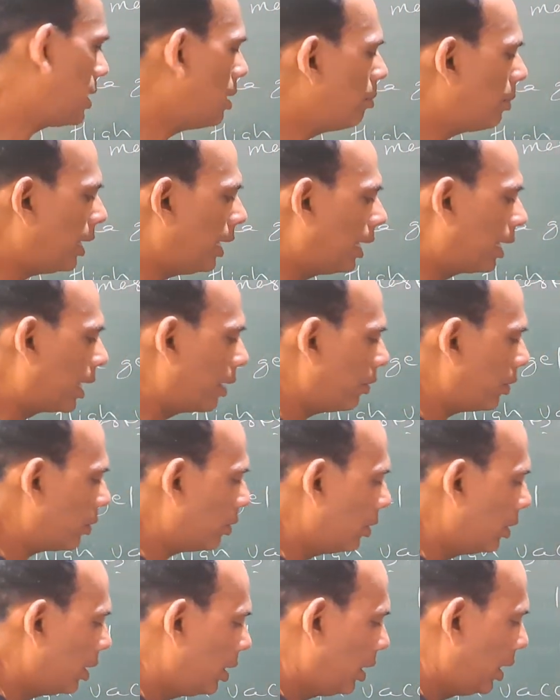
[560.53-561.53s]
example I'll give
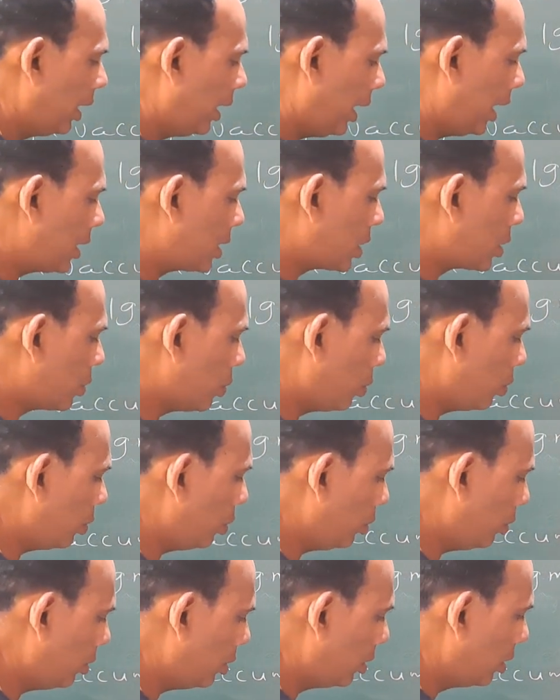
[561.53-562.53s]
you,
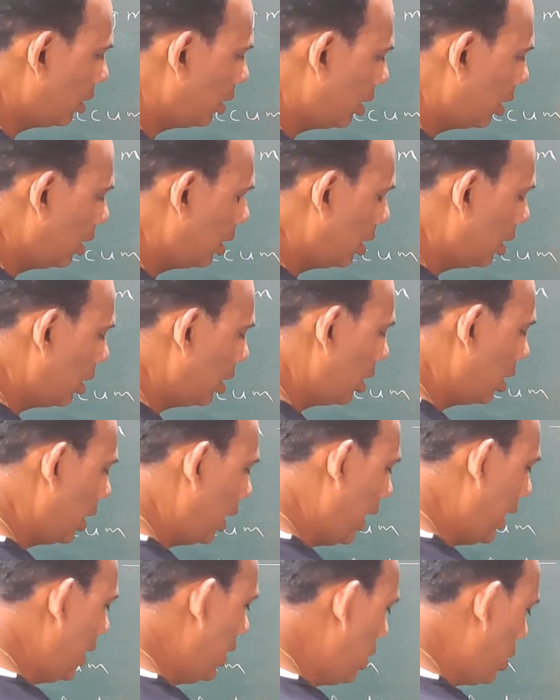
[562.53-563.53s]

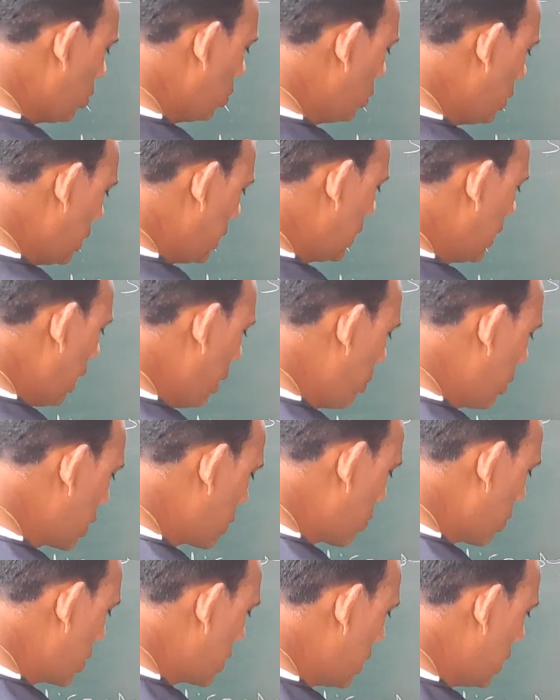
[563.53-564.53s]
H2N2, this is
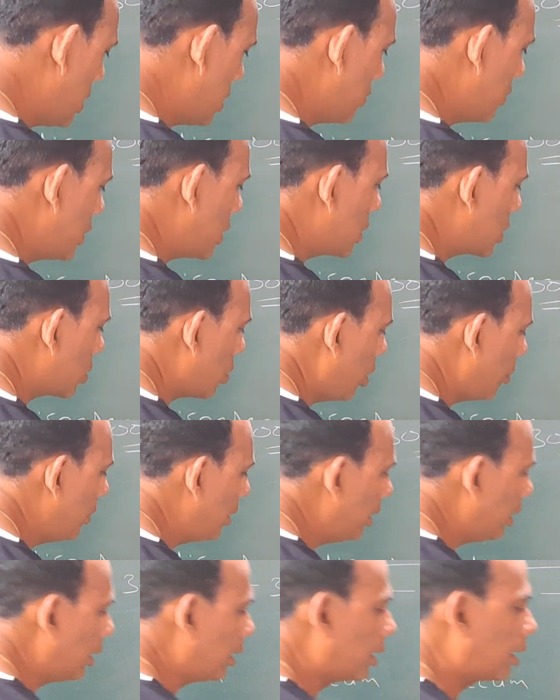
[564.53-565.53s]
Haber's process, which is
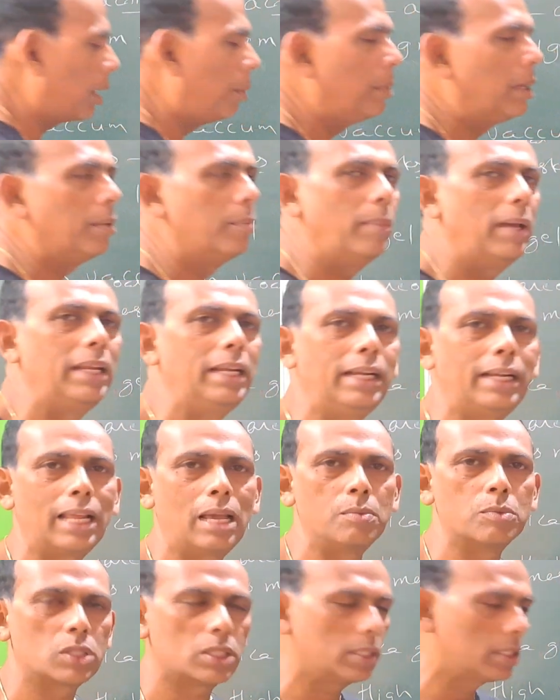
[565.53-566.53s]
coming many
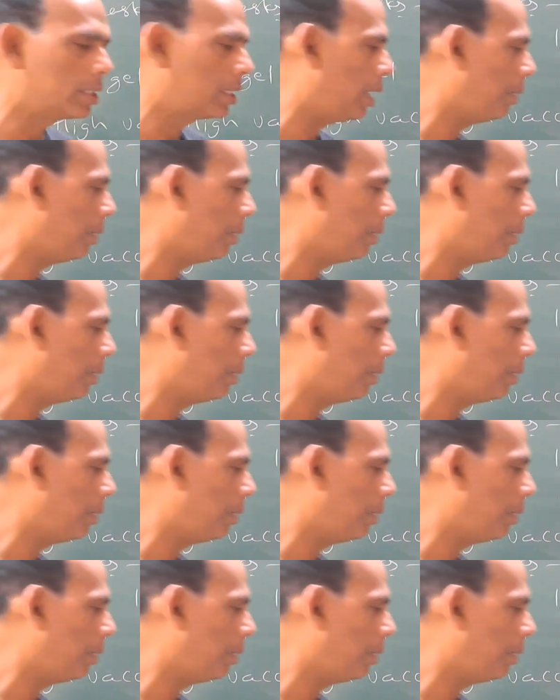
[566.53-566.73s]
times in the